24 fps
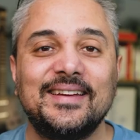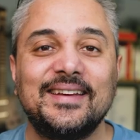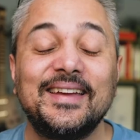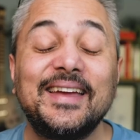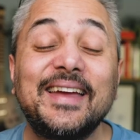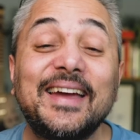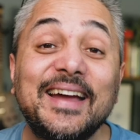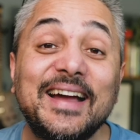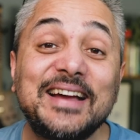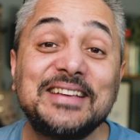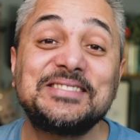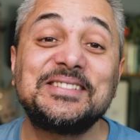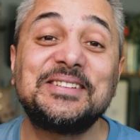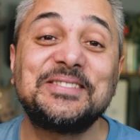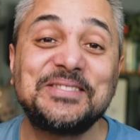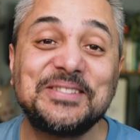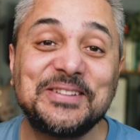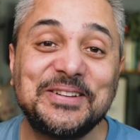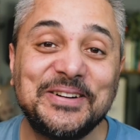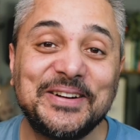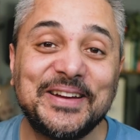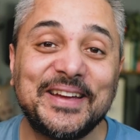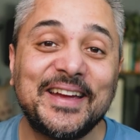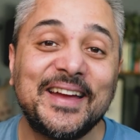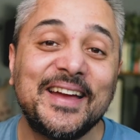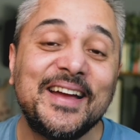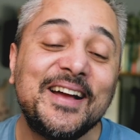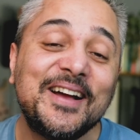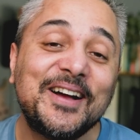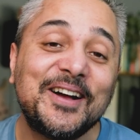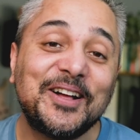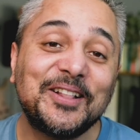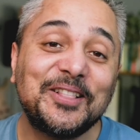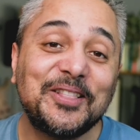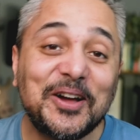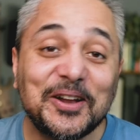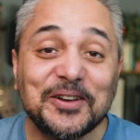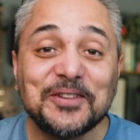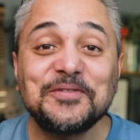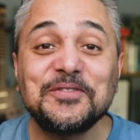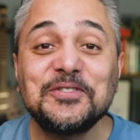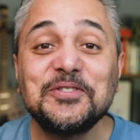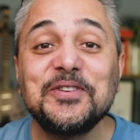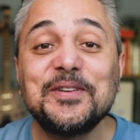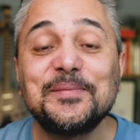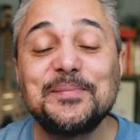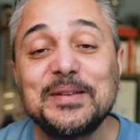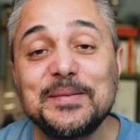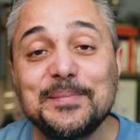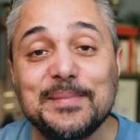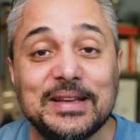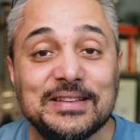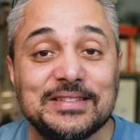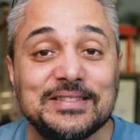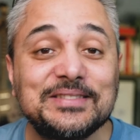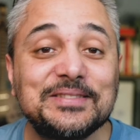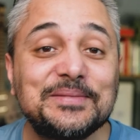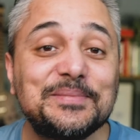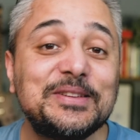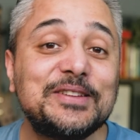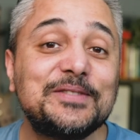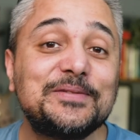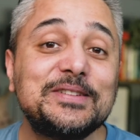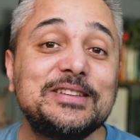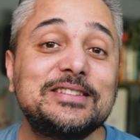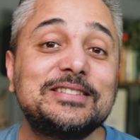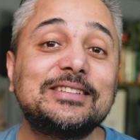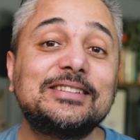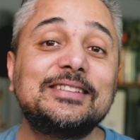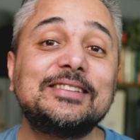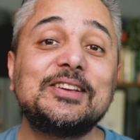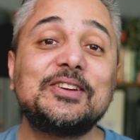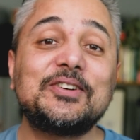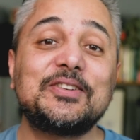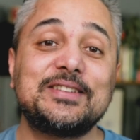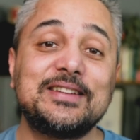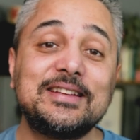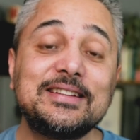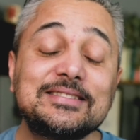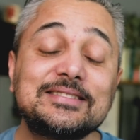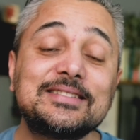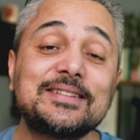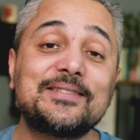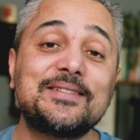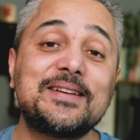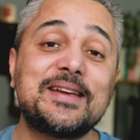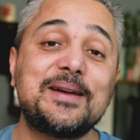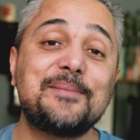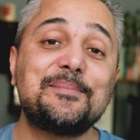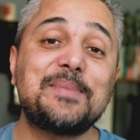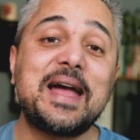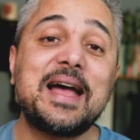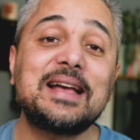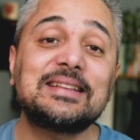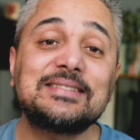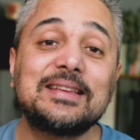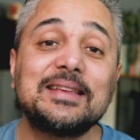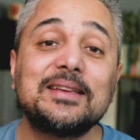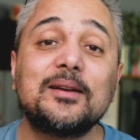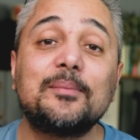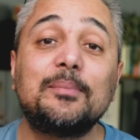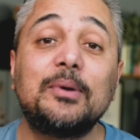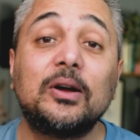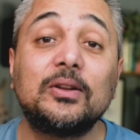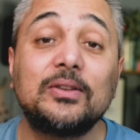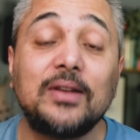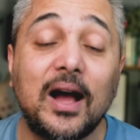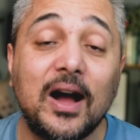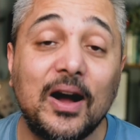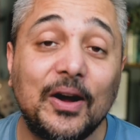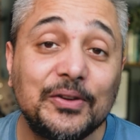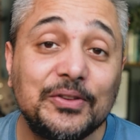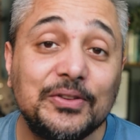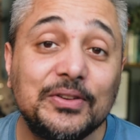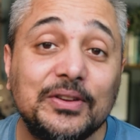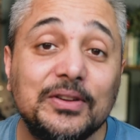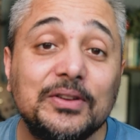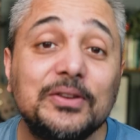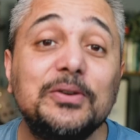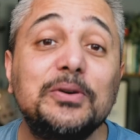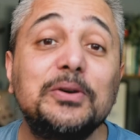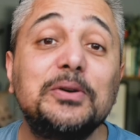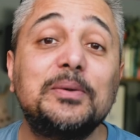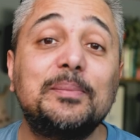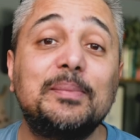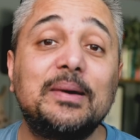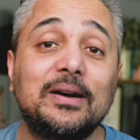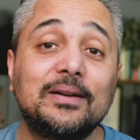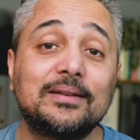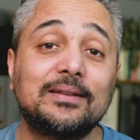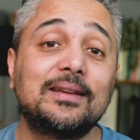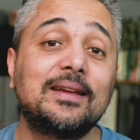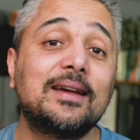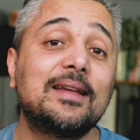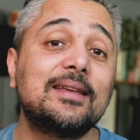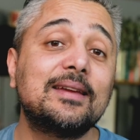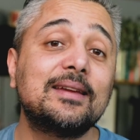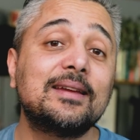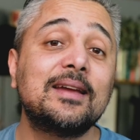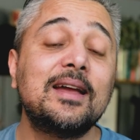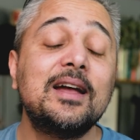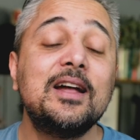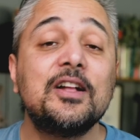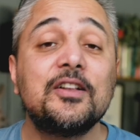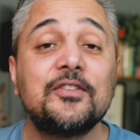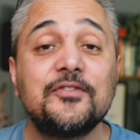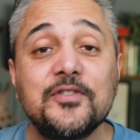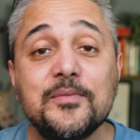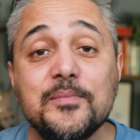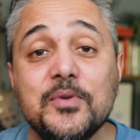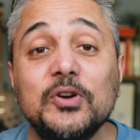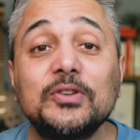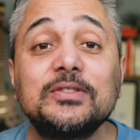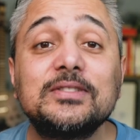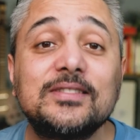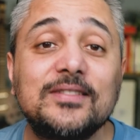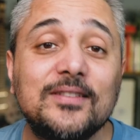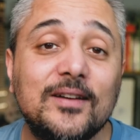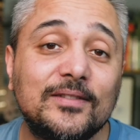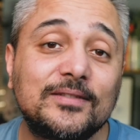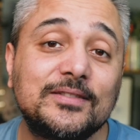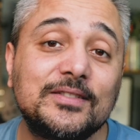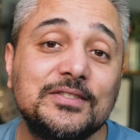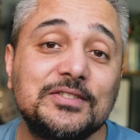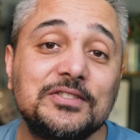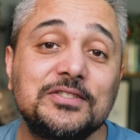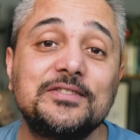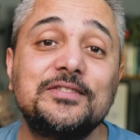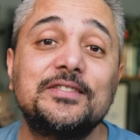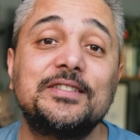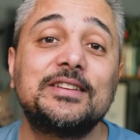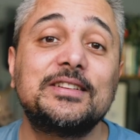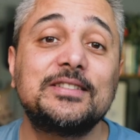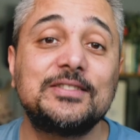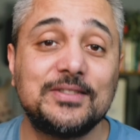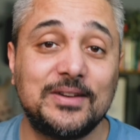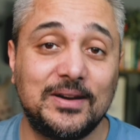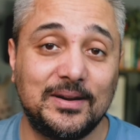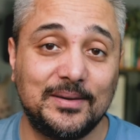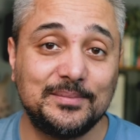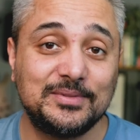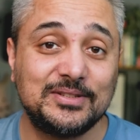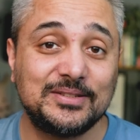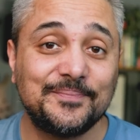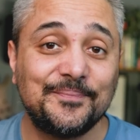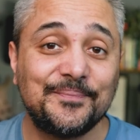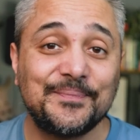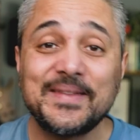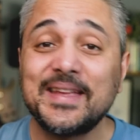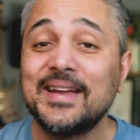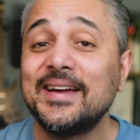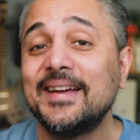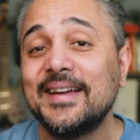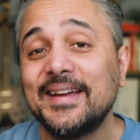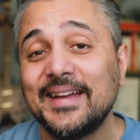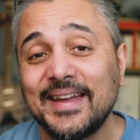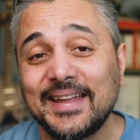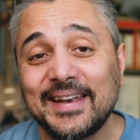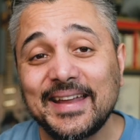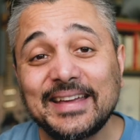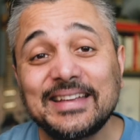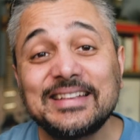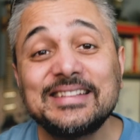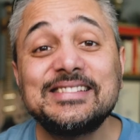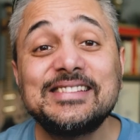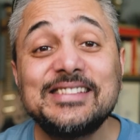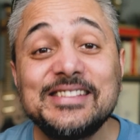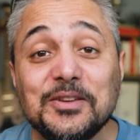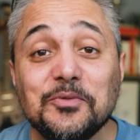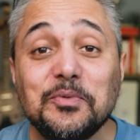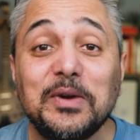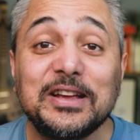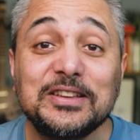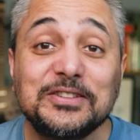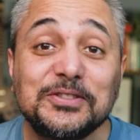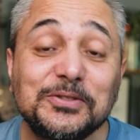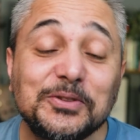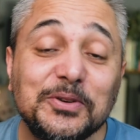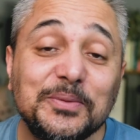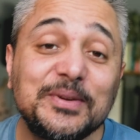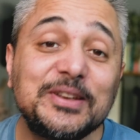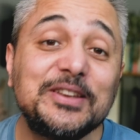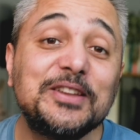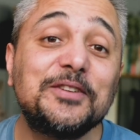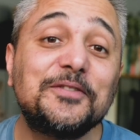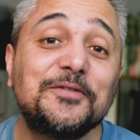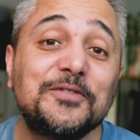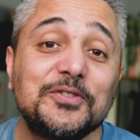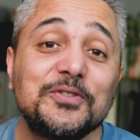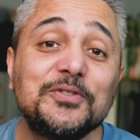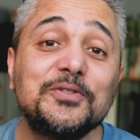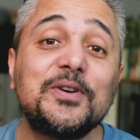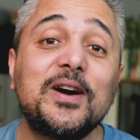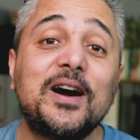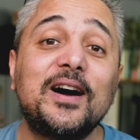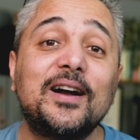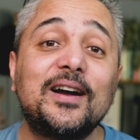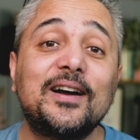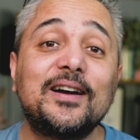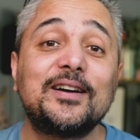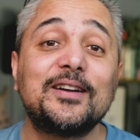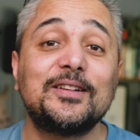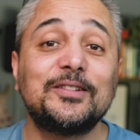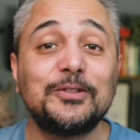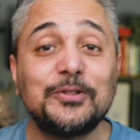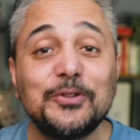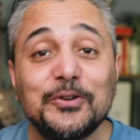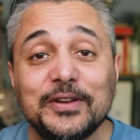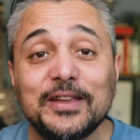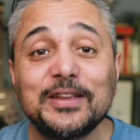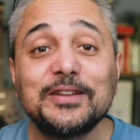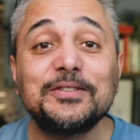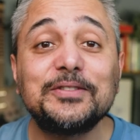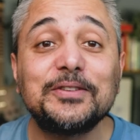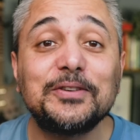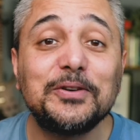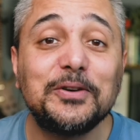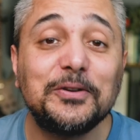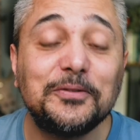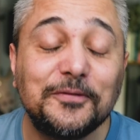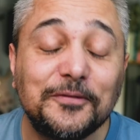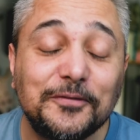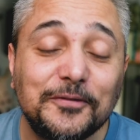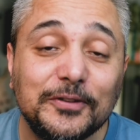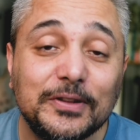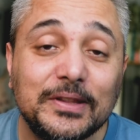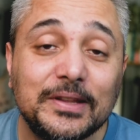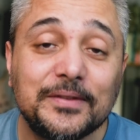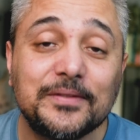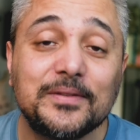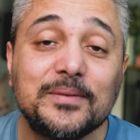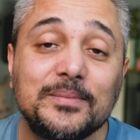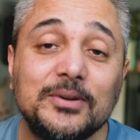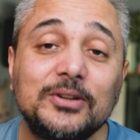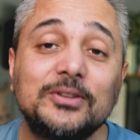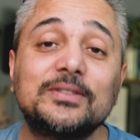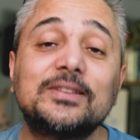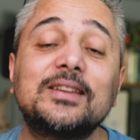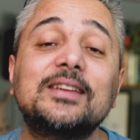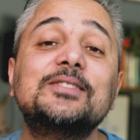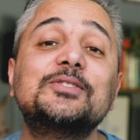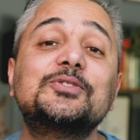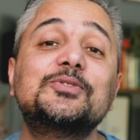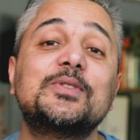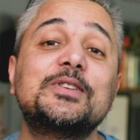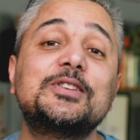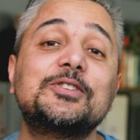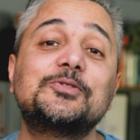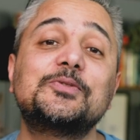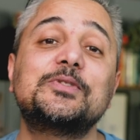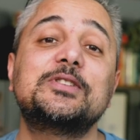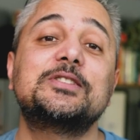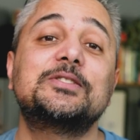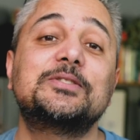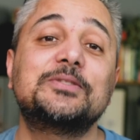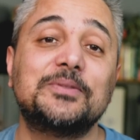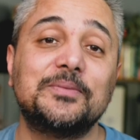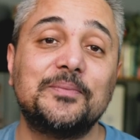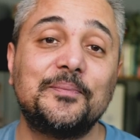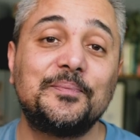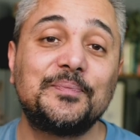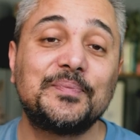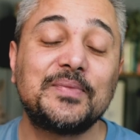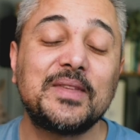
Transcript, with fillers: Hey guys, how's it going? A lot of you have been messaging me recently on Instagram asking about how you can go about getting remote software engineering jobs. And I can see why so many of you are looking to go fully remote in 2022.